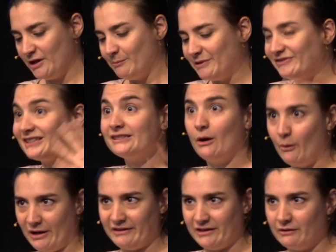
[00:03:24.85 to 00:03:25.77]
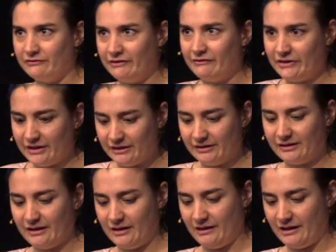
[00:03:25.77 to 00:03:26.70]
But that's the whole idea of
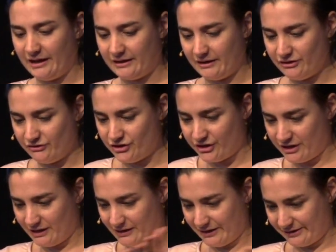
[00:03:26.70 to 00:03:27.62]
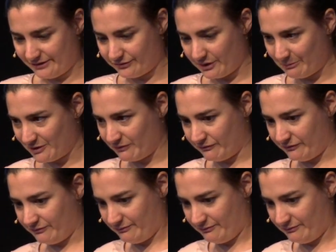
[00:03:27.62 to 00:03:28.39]
DVDs, and in general, streams of